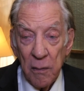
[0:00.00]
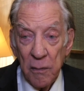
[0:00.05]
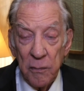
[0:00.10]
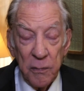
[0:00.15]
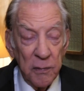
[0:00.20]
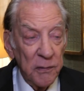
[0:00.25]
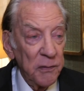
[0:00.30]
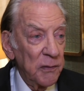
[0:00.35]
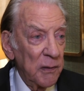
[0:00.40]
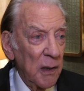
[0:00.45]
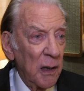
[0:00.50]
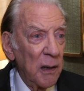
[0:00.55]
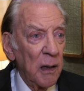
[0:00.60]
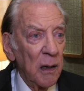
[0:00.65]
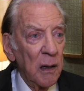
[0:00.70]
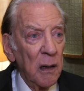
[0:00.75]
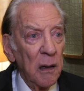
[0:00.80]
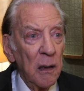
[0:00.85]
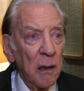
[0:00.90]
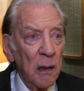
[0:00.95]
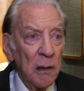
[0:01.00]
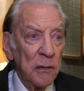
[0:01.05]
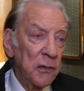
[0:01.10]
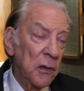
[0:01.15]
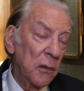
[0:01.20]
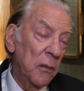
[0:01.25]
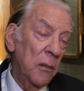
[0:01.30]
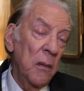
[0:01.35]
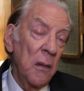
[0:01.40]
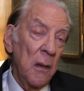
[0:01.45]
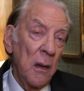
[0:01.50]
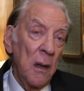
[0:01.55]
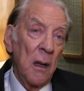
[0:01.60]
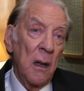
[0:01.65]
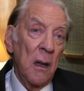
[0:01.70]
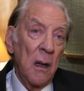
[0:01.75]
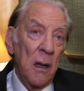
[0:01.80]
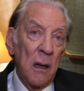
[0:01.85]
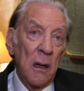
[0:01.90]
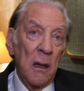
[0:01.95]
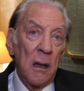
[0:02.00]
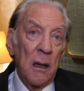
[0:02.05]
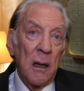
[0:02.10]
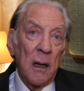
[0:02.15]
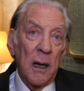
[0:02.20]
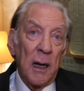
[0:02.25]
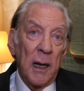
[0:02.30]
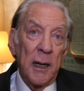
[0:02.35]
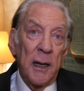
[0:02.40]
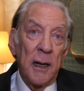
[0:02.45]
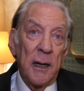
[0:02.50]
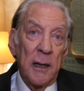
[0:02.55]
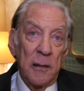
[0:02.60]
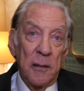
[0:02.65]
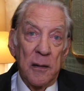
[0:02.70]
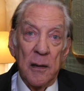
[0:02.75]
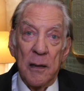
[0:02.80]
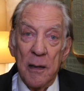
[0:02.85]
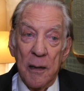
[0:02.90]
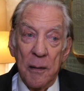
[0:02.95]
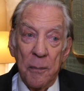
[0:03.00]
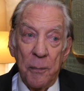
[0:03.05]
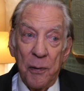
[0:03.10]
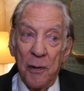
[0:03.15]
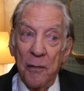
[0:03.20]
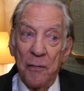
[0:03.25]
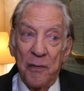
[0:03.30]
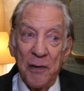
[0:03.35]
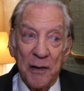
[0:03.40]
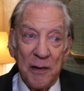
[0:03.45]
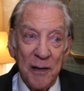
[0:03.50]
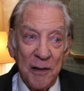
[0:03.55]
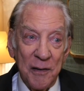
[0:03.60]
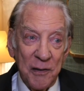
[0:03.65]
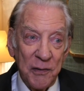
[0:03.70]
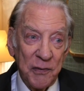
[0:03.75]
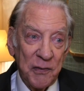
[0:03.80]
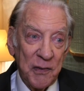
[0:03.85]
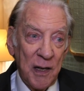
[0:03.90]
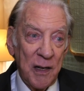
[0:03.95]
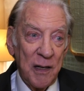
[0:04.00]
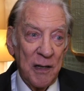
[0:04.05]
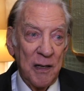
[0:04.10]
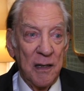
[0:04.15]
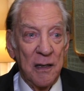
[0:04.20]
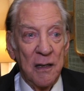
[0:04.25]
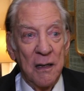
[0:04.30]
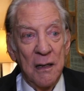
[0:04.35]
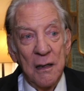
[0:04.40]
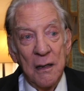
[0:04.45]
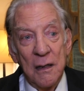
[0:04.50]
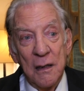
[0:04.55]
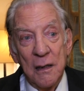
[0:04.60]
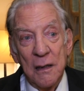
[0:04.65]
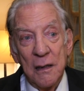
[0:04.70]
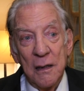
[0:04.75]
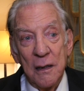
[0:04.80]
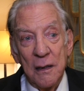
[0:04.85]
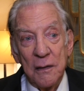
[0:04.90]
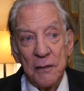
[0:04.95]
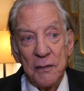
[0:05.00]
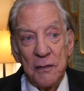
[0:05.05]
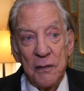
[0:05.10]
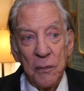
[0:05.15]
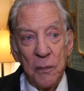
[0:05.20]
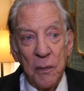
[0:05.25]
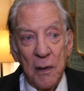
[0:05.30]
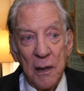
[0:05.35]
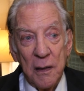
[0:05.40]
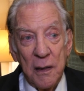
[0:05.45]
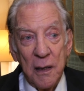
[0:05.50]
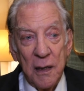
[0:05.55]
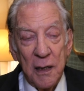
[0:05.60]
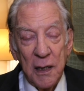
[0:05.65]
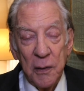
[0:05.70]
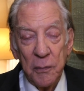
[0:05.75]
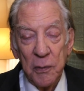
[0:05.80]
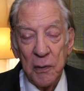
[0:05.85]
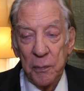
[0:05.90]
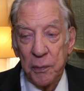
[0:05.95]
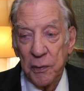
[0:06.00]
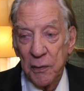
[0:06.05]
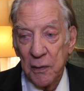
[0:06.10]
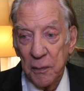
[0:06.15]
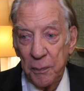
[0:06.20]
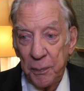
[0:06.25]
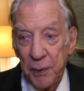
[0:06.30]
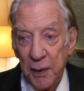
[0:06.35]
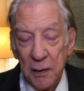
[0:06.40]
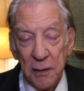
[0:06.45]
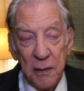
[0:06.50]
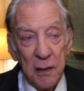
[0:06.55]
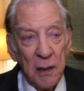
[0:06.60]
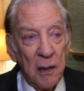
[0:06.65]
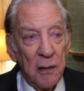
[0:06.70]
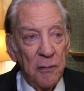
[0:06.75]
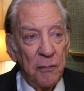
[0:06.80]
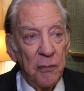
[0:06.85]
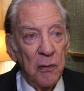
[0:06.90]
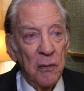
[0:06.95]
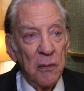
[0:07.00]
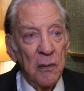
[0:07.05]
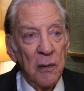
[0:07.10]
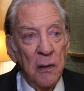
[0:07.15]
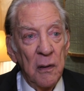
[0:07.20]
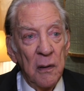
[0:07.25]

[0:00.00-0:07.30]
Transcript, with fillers: It was stunning. And so I had perfect understanding as to why Getty would put a pay telephone